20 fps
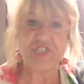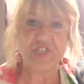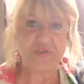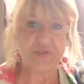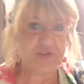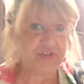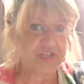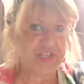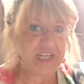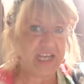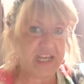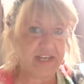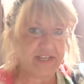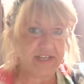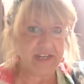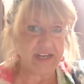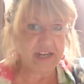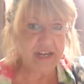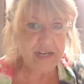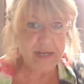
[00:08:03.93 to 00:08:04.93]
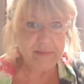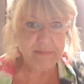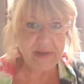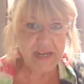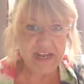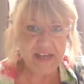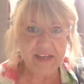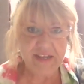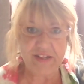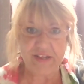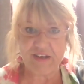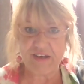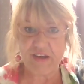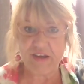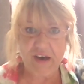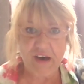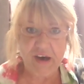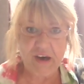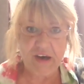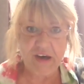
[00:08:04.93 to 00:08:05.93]
You could get an email, a
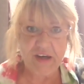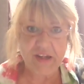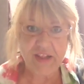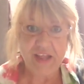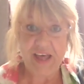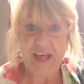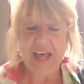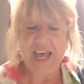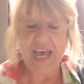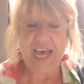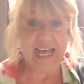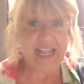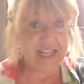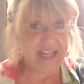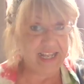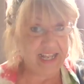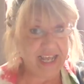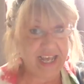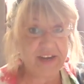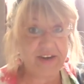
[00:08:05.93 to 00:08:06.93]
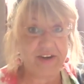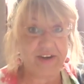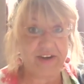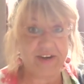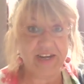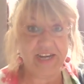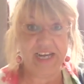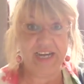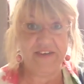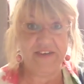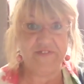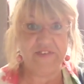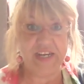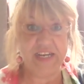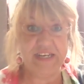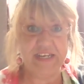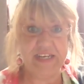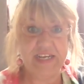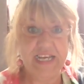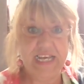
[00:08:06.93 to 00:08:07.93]
call, a letter
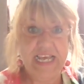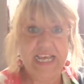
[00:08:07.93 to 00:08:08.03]
even,